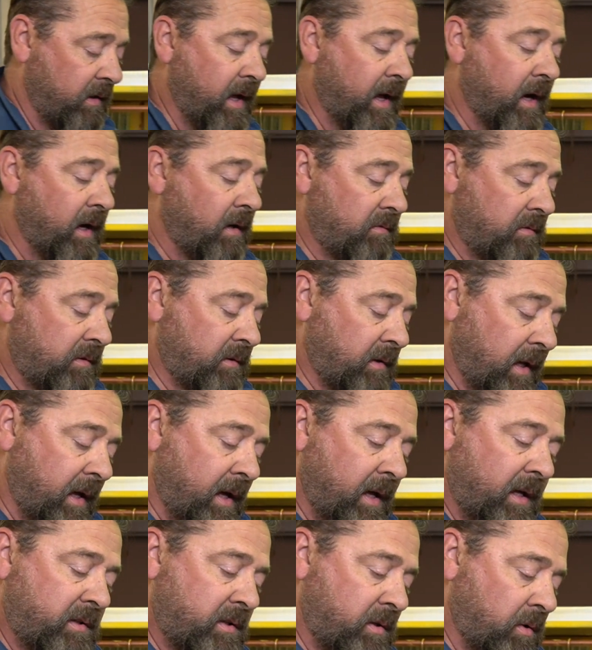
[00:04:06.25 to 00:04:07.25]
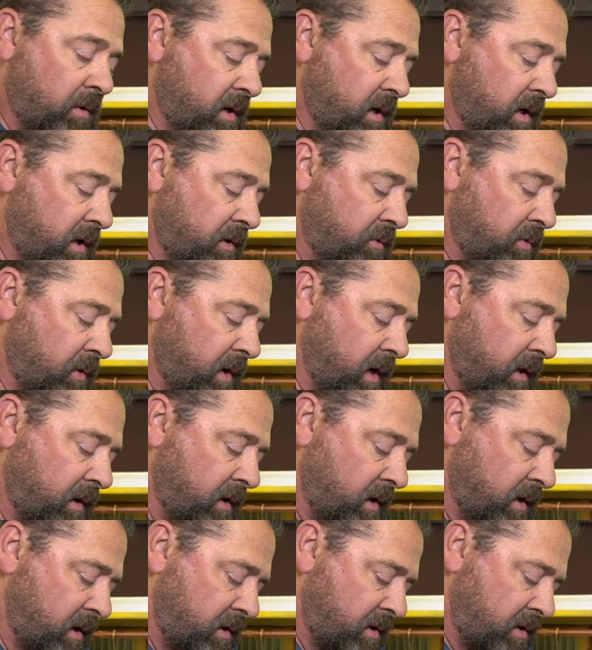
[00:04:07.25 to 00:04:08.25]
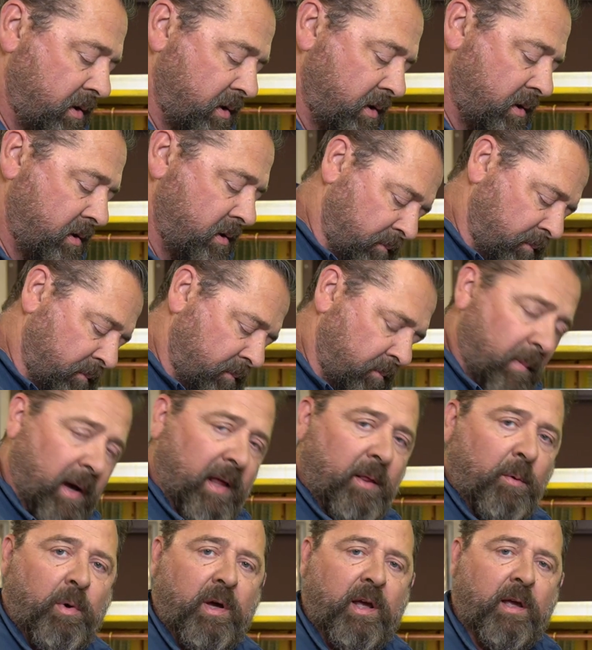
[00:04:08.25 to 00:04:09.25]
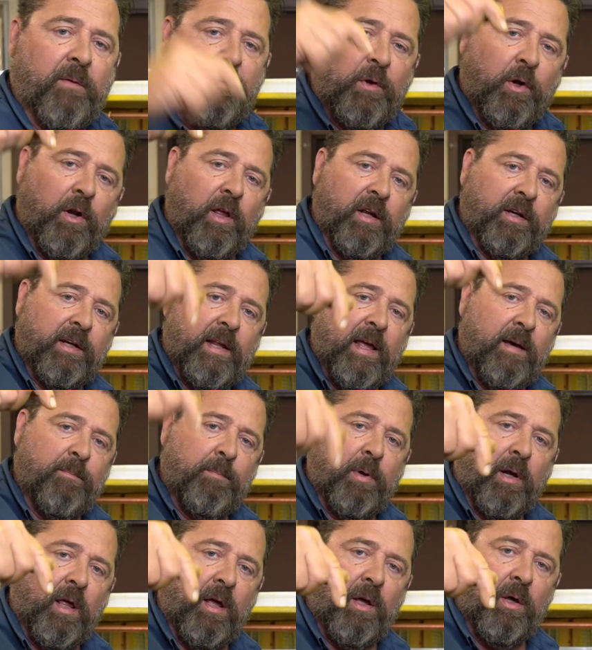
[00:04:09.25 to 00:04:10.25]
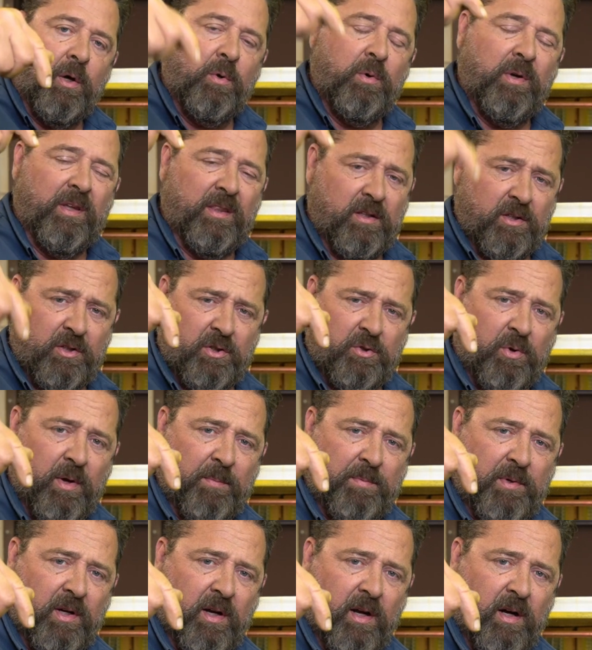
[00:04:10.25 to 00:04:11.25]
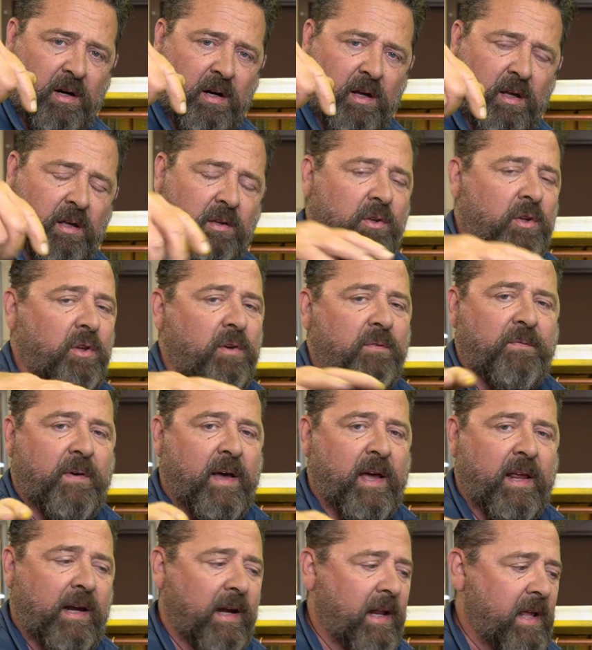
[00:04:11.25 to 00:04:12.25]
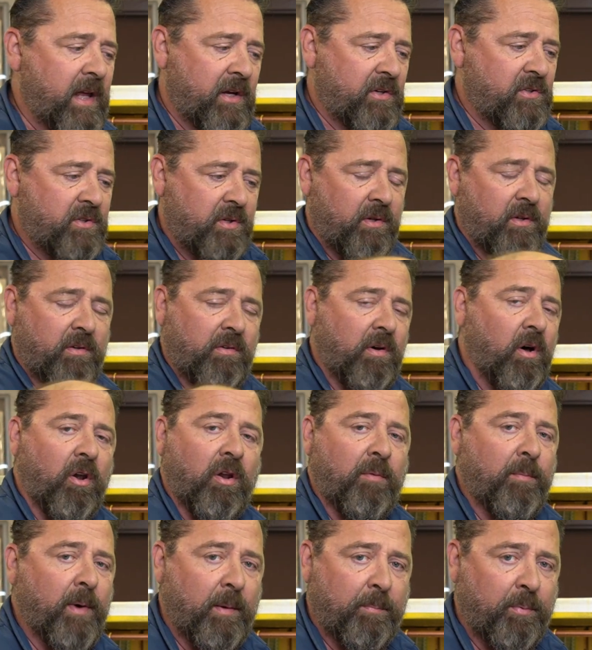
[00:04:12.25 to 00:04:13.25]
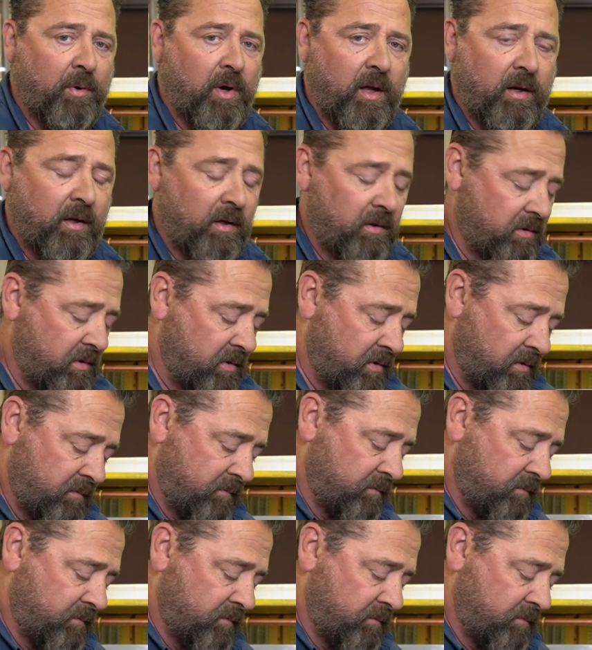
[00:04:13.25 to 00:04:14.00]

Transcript: now let's go ahead and try this. By the way, if you look down below in the description area, you can find links to all of my products.